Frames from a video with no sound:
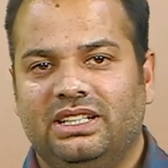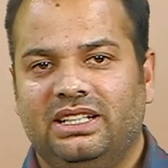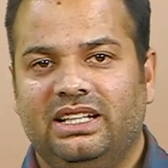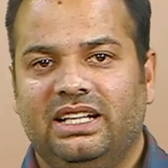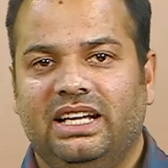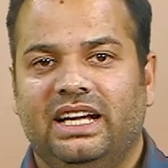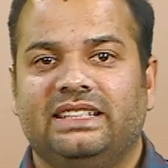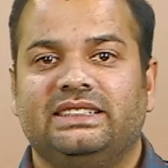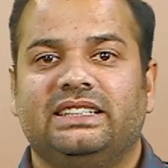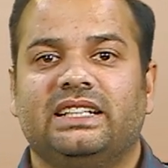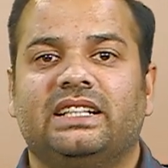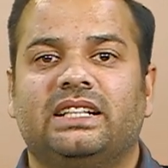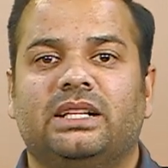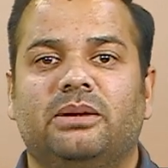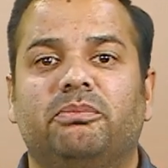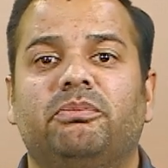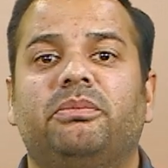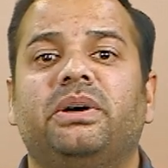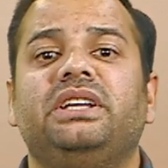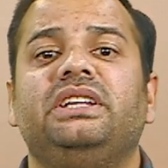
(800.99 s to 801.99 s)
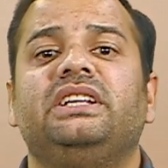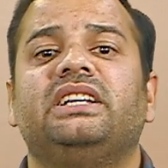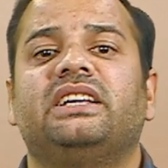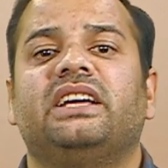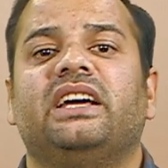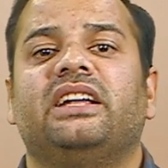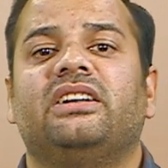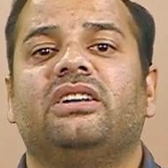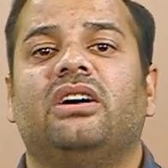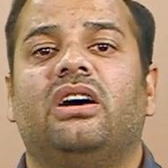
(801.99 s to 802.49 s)
and the company
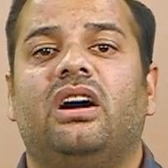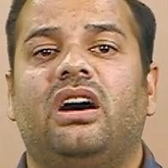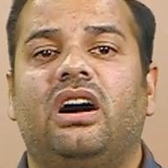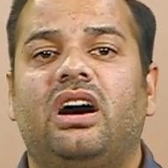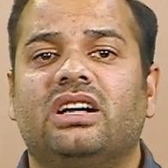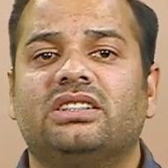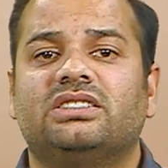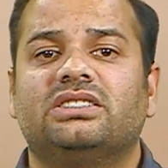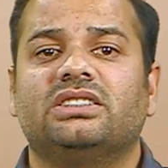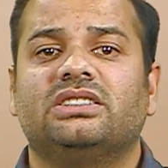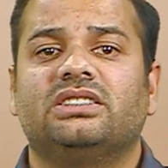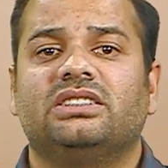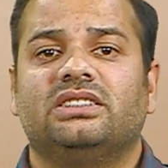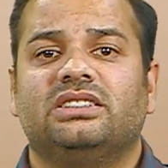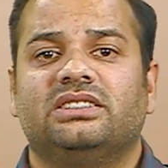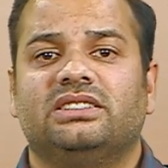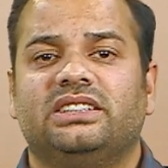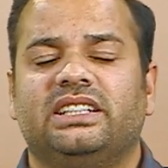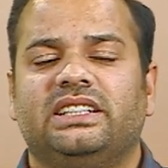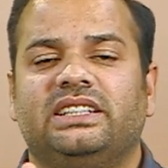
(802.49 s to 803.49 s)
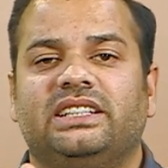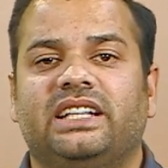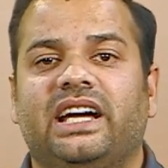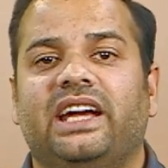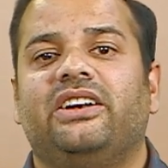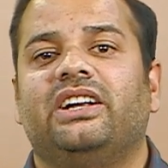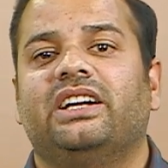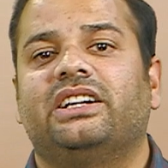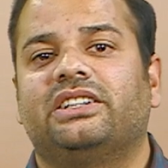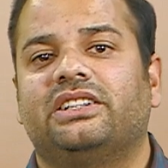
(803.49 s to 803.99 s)
can ask the
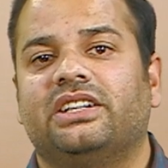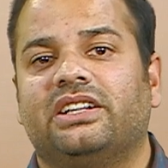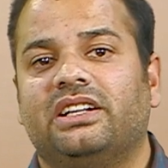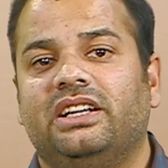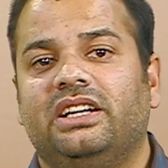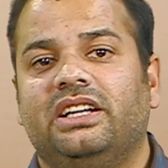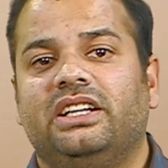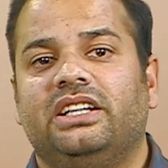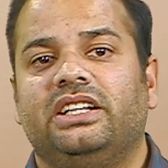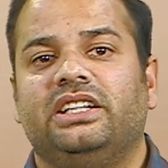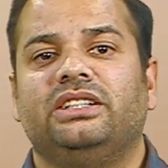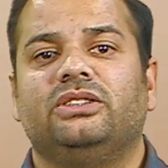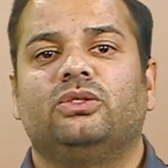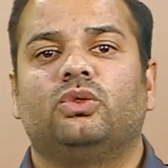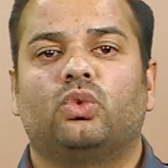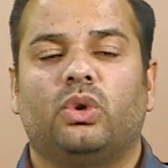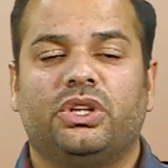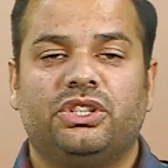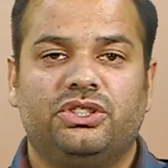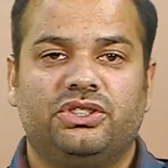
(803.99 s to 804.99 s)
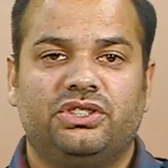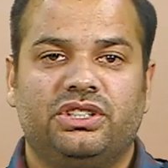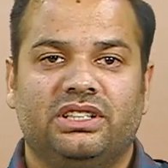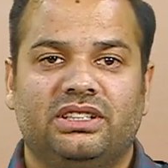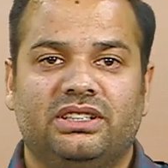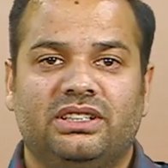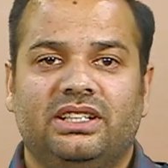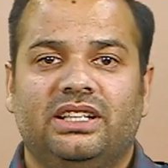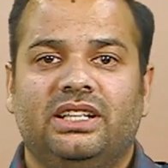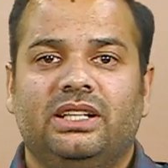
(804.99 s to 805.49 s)
director in question
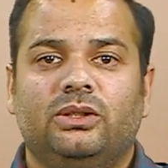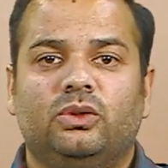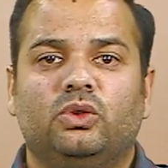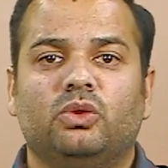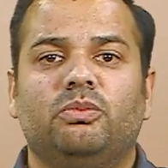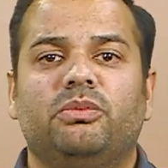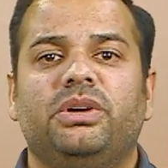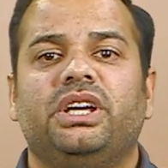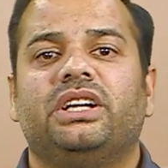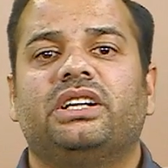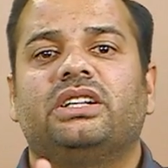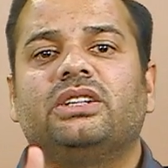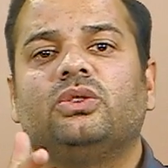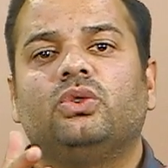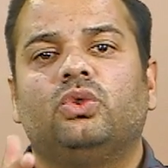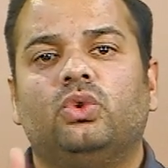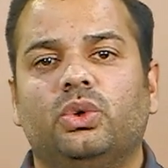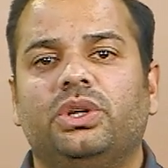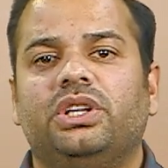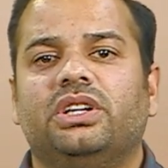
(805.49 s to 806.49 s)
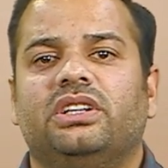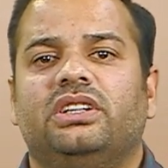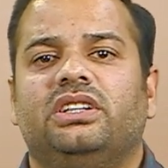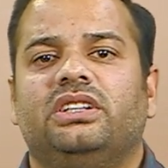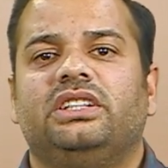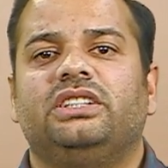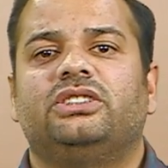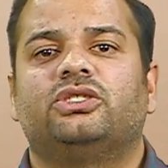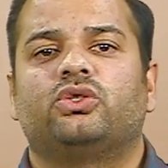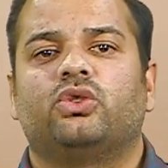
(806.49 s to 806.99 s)
to make good
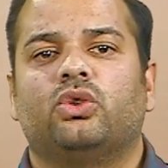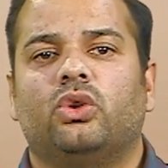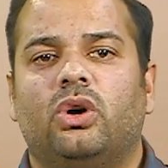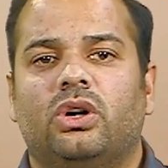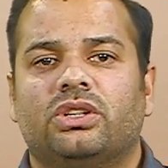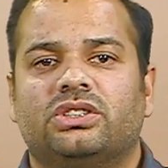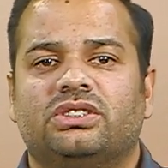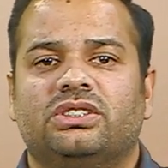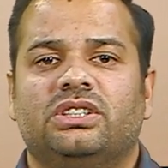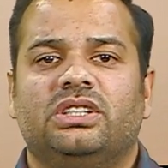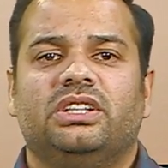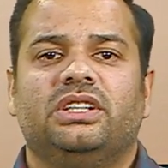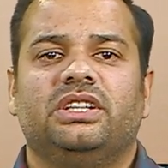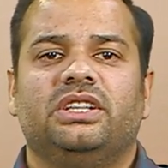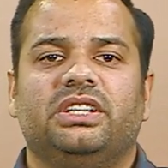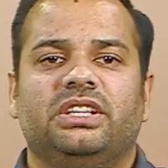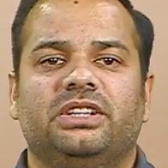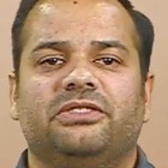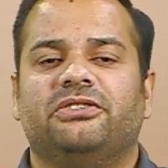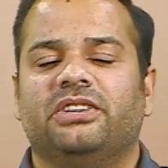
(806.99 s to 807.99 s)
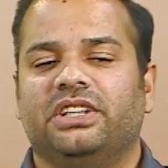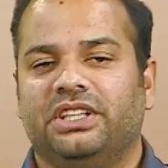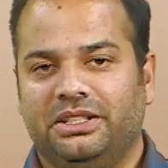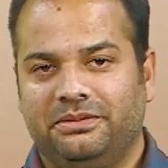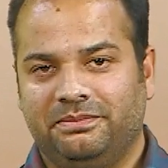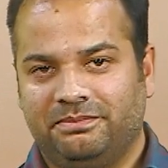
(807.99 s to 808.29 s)
its loss, if any.